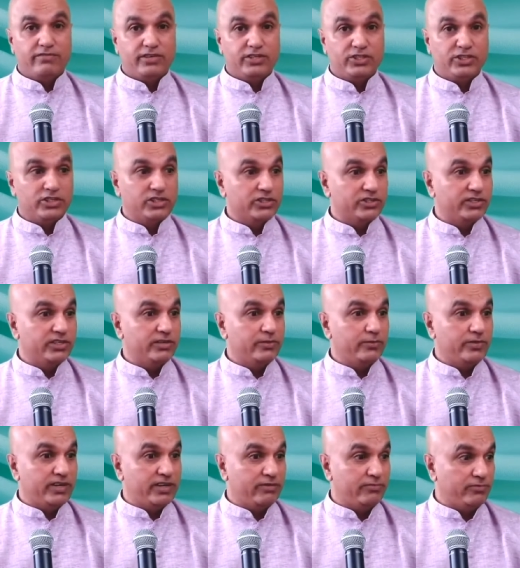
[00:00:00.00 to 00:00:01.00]
we have the
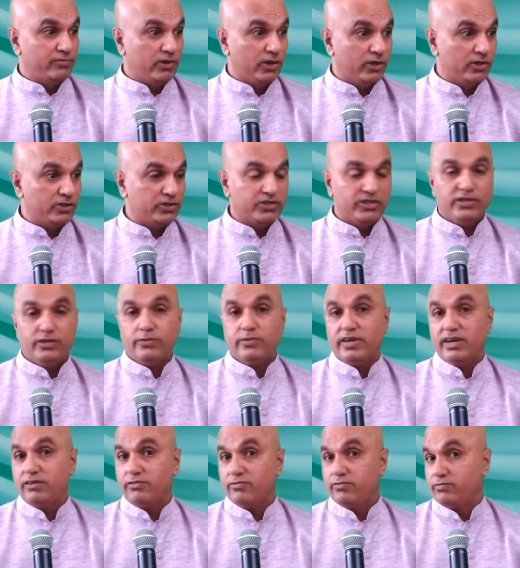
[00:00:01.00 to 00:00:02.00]
children, we have
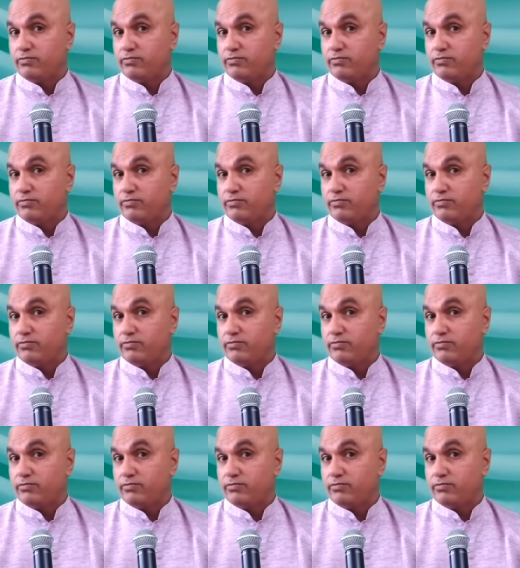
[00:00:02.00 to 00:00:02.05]
laundry,